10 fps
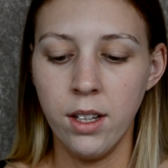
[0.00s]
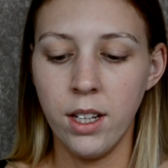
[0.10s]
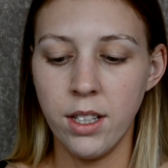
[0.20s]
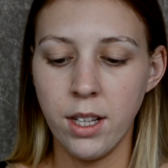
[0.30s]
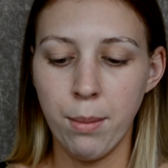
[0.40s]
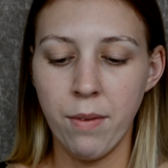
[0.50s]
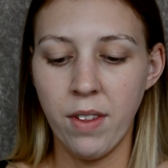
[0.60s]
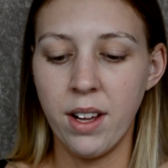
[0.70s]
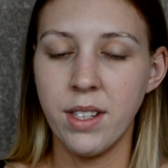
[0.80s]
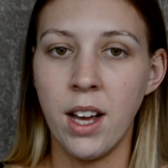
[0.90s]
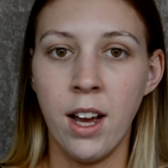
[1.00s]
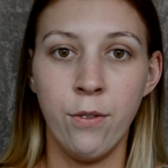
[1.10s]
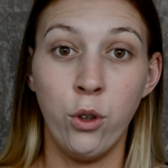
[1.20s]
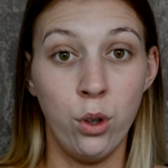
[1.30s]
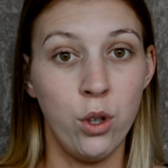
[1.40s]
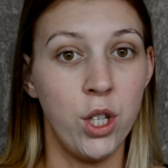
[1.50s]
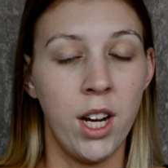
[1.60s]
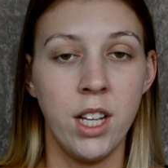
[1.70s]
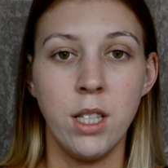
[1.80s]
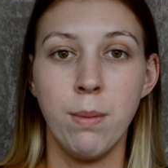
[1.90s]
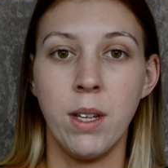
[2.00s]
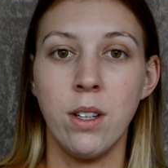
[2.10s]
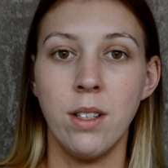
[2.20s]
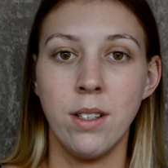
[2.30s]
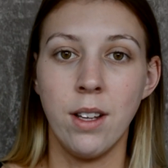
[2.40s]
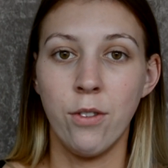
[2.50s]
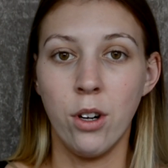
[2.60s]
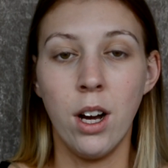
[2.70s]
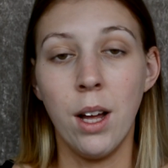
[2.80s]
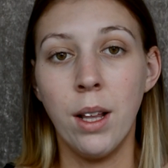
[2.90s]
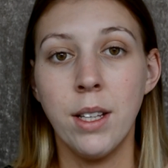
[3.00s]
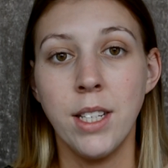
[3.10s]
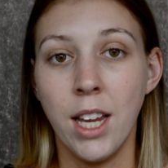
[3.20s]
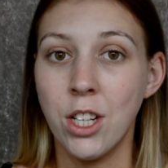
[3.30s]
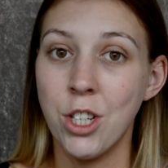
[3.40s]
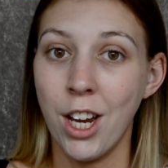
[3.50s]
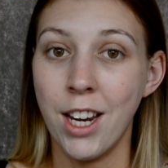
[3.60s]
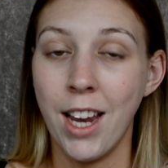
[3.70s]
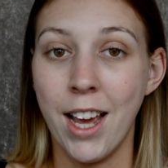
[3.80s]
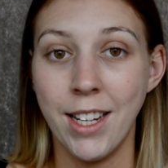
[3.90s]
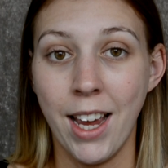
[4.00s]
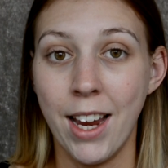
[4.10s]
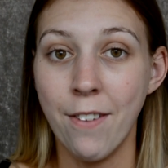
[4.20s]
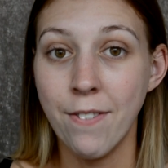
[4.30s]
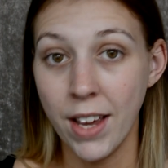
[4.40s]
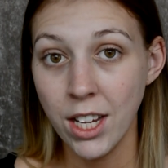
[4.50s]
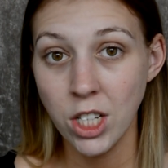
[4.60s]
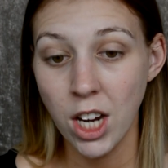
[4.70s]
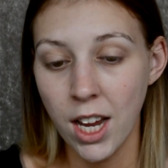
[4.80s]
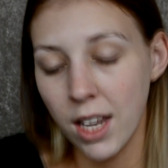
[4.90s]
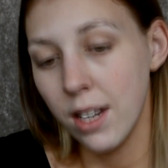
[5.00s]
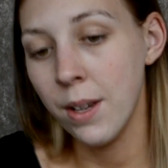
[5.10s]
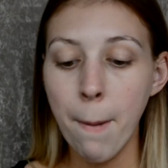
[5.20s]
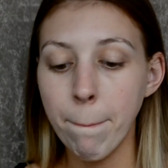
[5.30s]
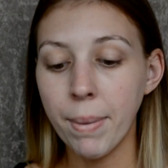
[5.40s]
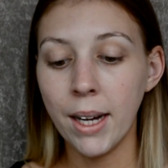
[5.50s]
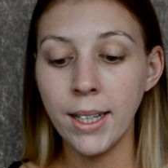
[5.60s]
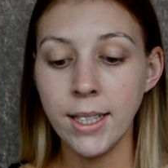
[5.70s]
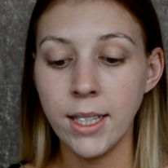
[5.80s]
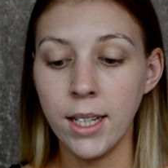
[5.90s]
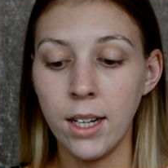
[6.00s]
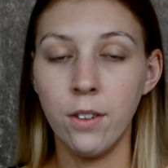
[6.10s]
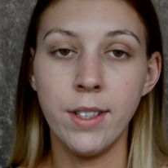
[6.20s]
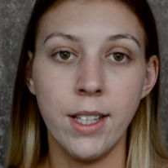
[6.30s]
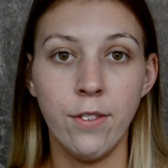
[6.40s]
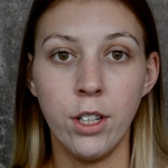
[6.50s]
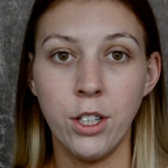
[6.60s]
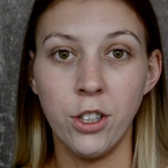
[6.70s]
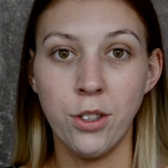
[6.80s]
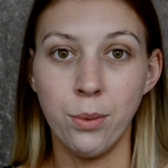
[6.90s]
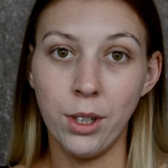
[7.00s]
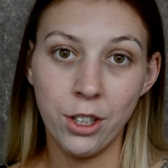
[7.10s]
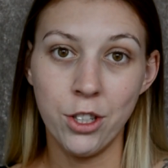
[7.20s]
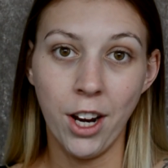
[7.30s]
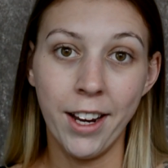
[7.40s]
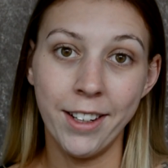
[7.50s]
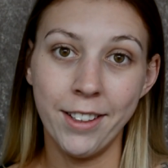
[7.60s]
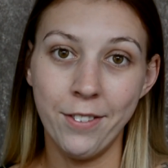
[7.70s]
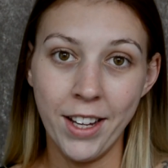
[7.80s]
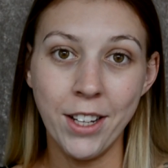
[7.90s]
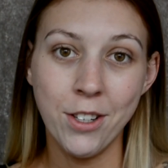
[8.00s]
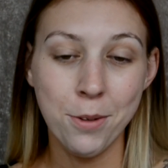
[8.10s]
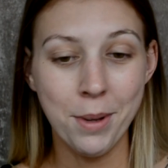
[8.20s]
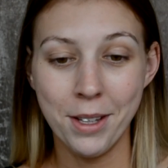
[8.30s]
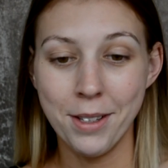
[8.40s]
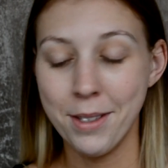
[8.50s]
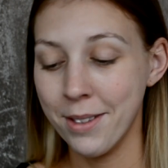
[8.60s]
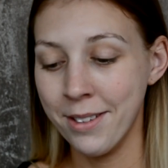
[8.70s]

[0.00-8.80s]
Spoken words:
in some of these I have two shades because I've got a tan shade and a fair shade, but obviously I've only chose one shade of each because